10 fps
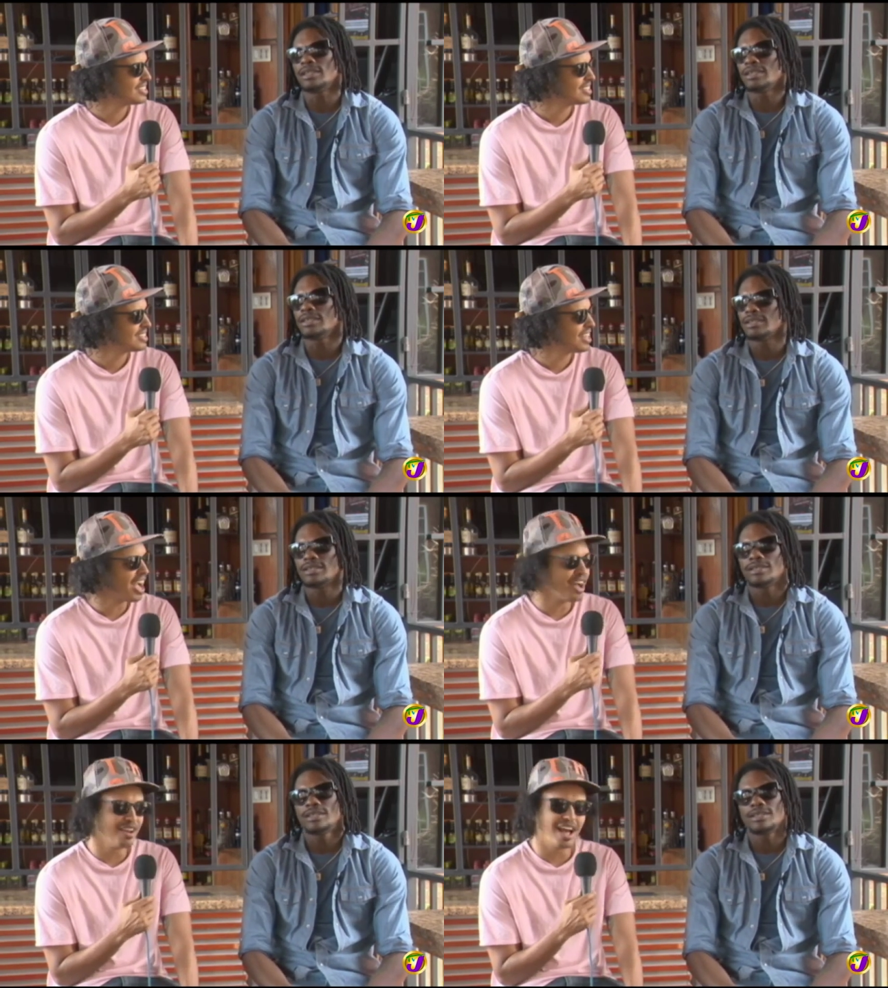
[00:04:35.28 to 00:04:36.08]
Speaker 1: know.
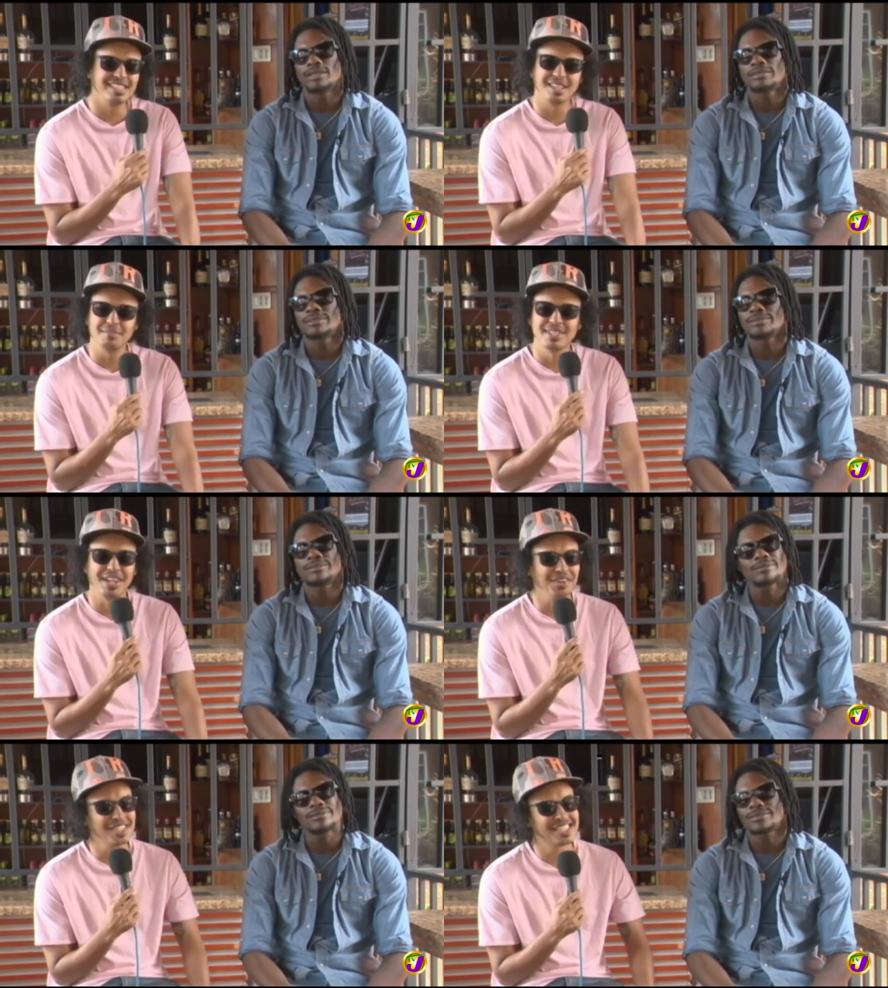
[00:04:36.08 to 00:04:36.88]
And as them
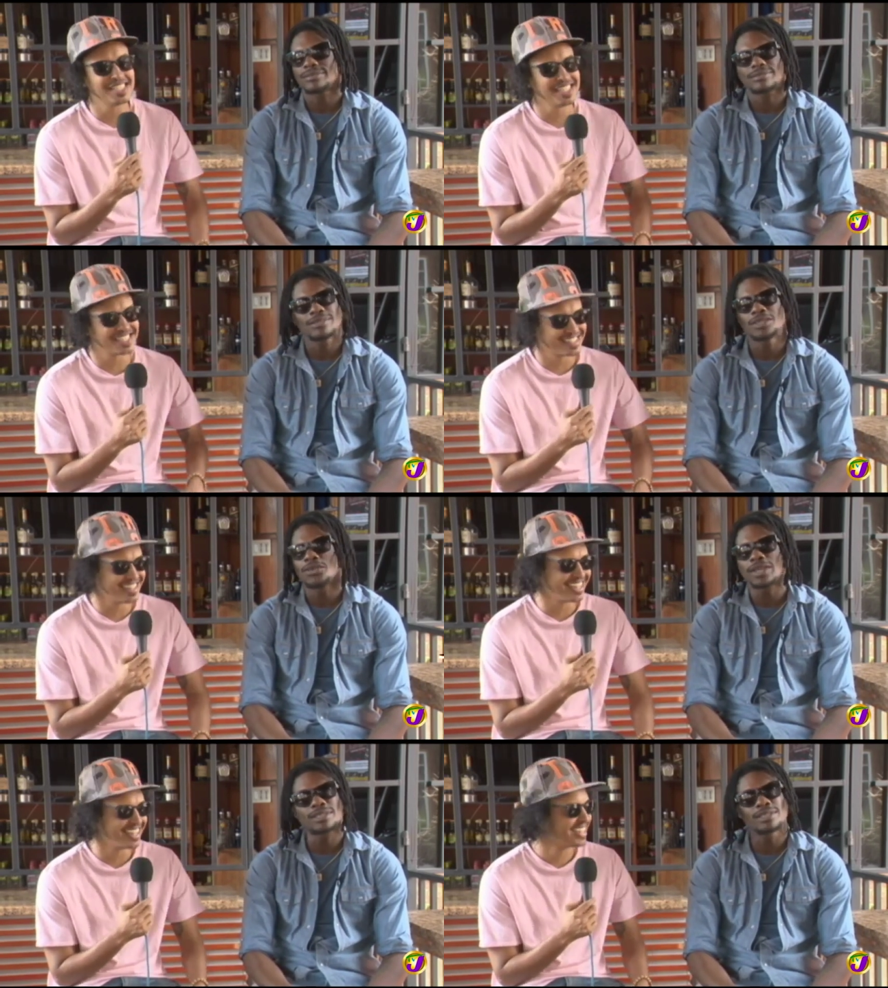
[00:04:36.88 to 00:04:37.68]
said, the rest is
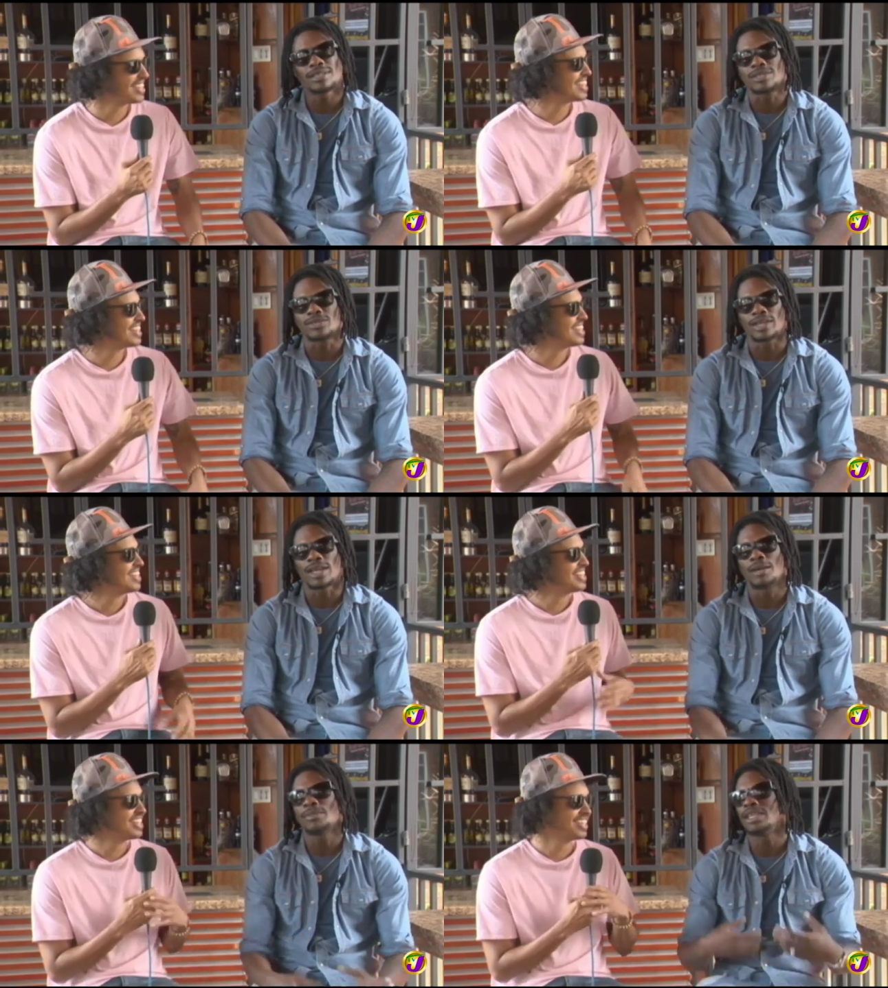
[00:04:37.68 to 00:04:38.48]
history. The rest is history.
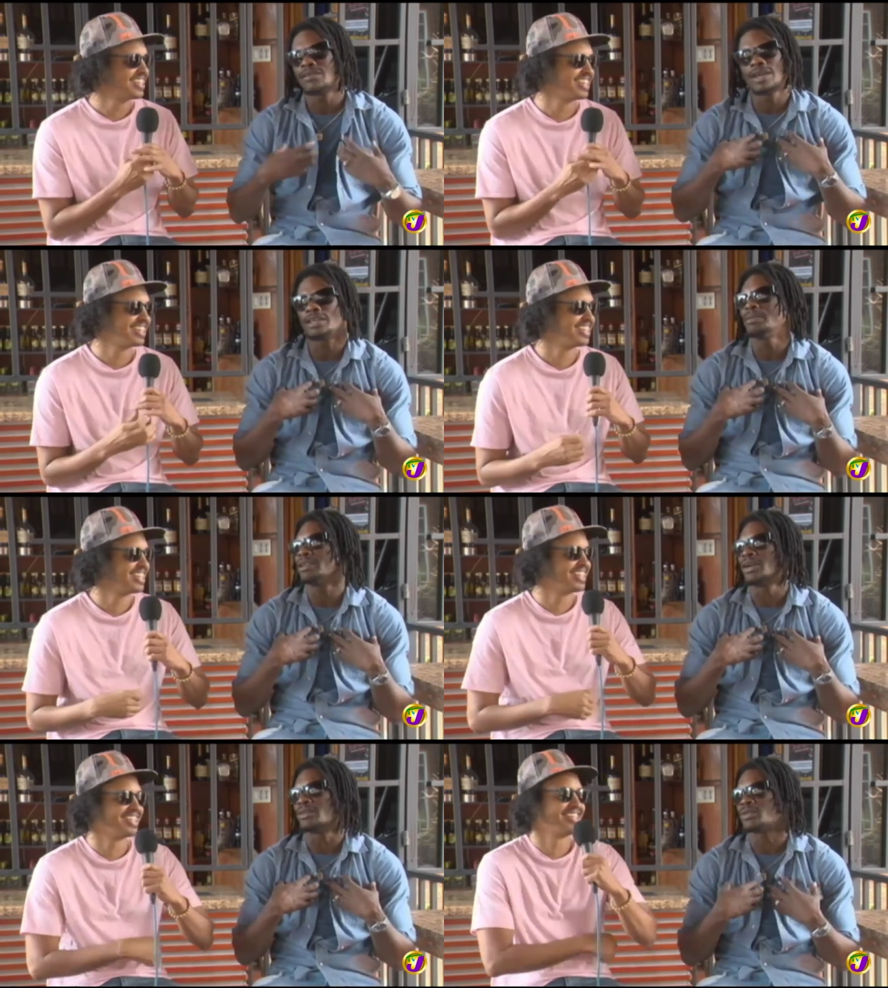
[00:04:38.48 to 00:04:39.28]
Because me never,
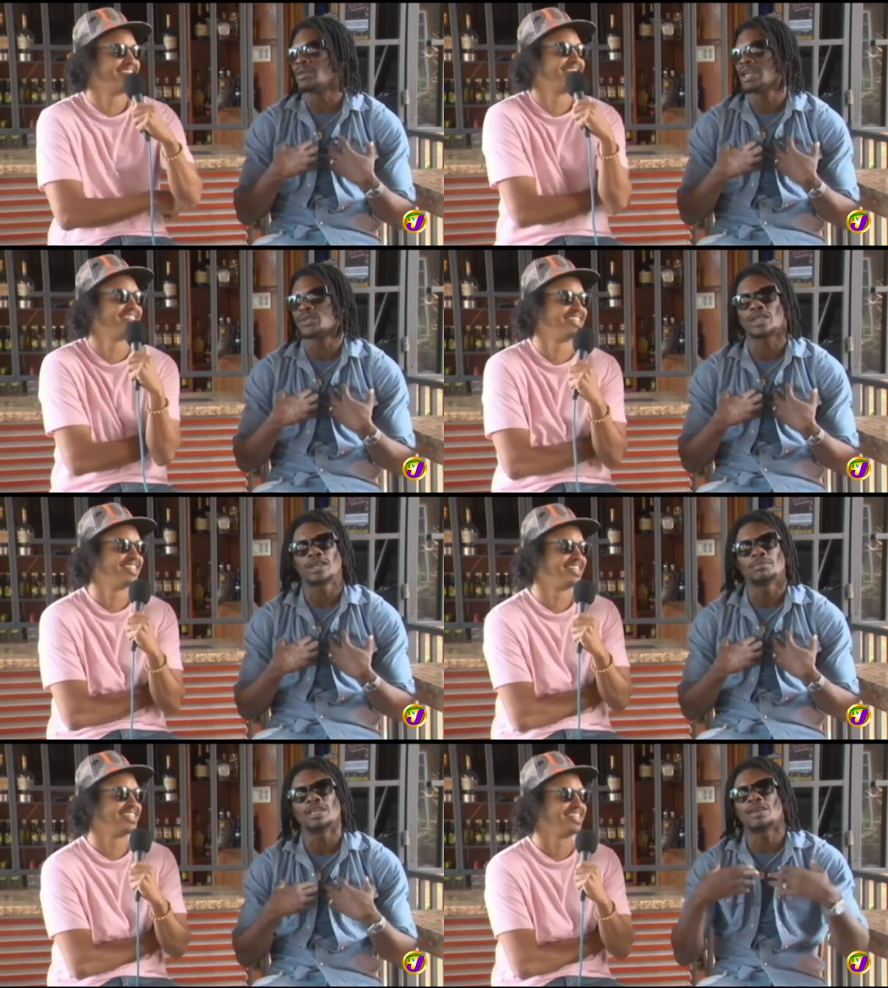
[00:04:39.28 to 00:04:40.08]
me, yo, to be honest with
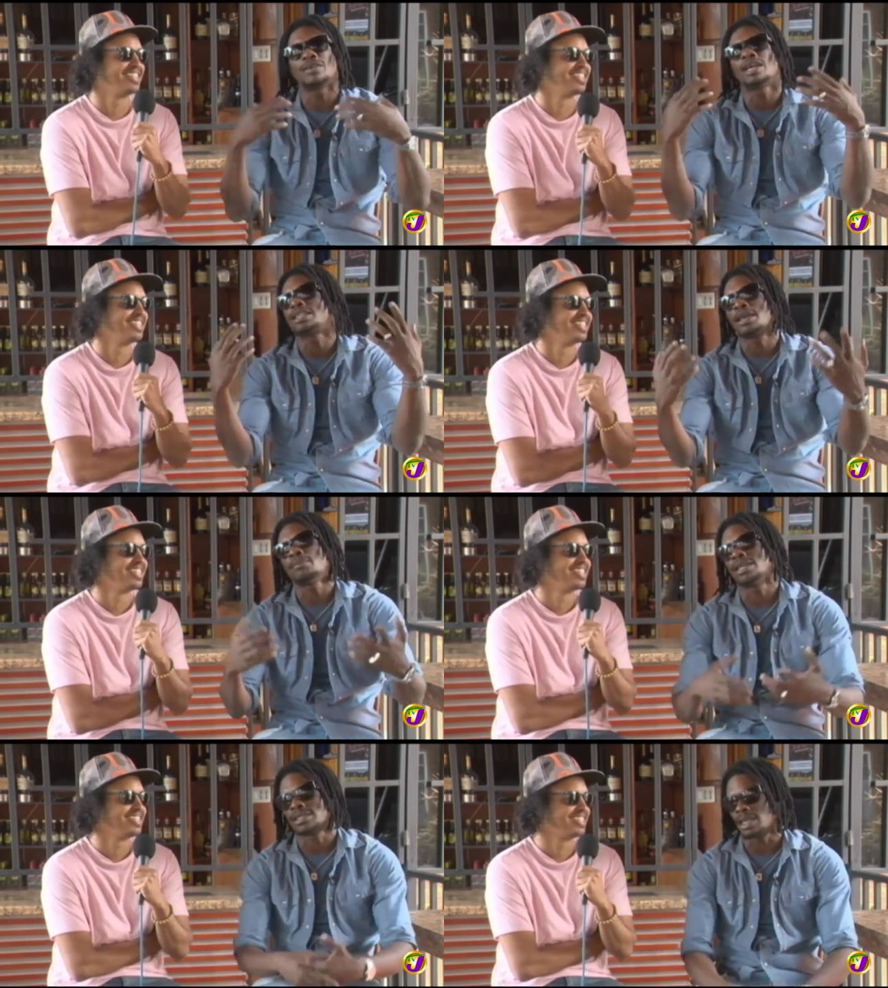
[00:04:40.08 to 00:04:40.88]
you, me never never take
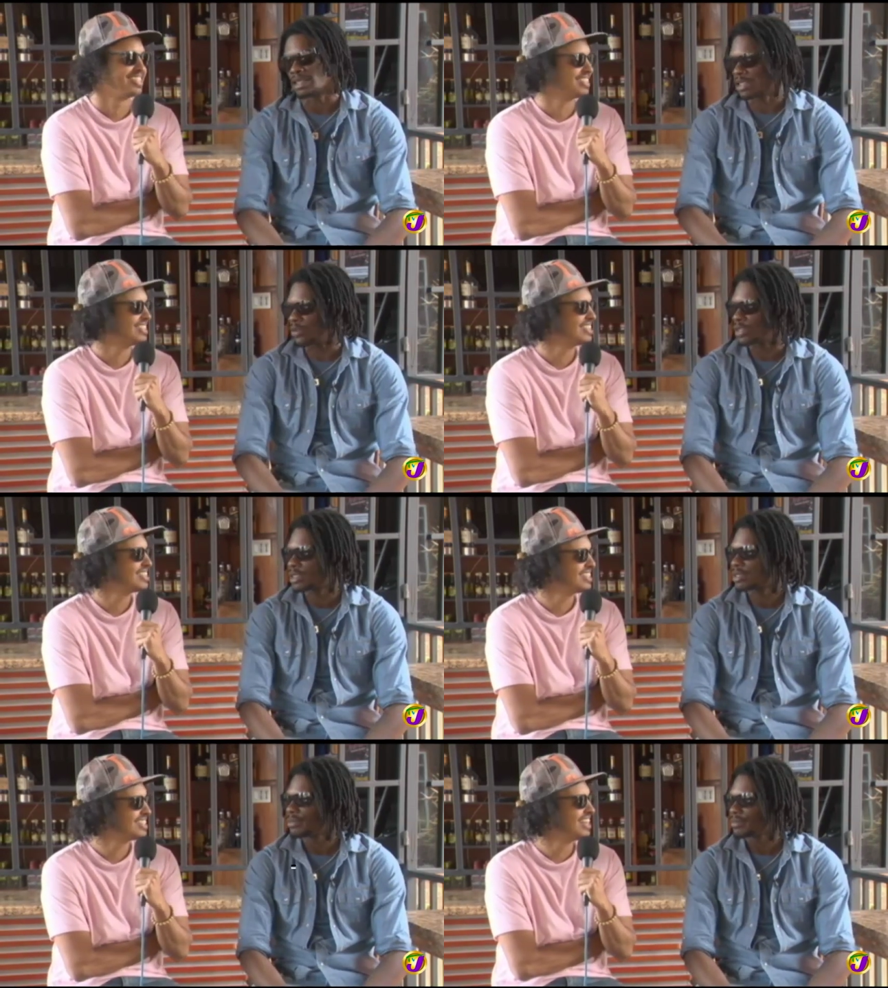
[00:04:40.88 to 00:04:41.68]
my song
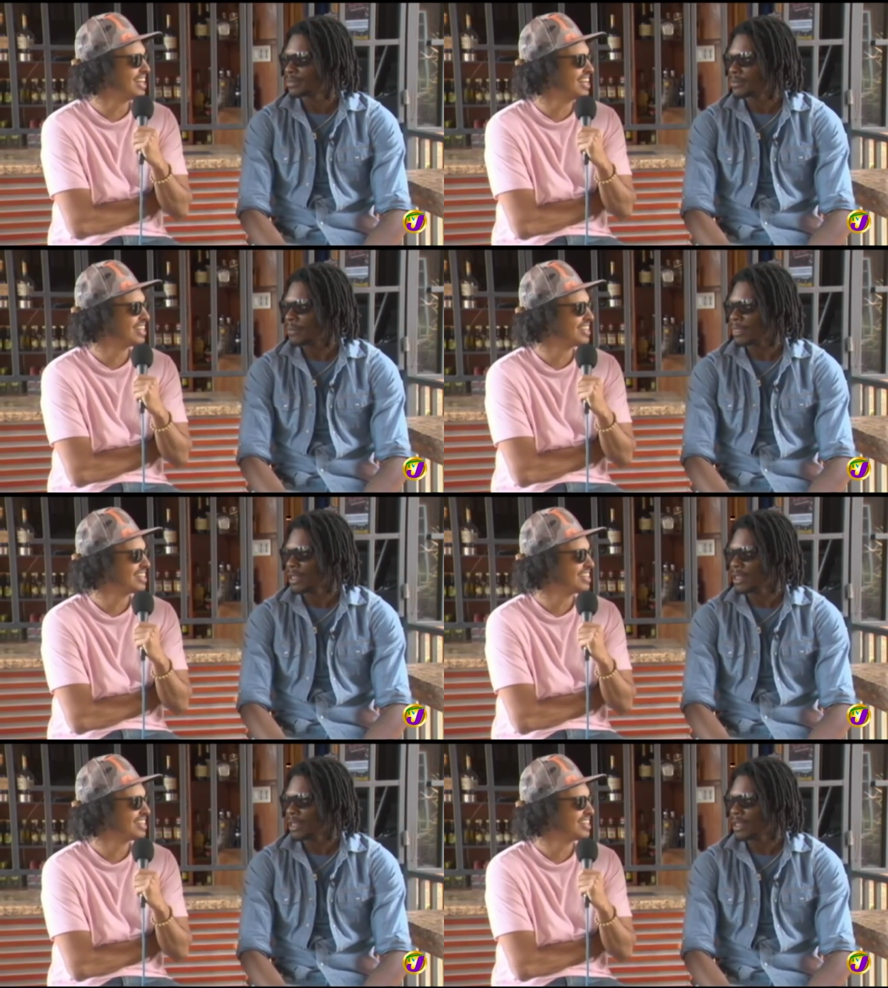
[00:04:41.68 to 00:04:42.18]
serious. Yeah.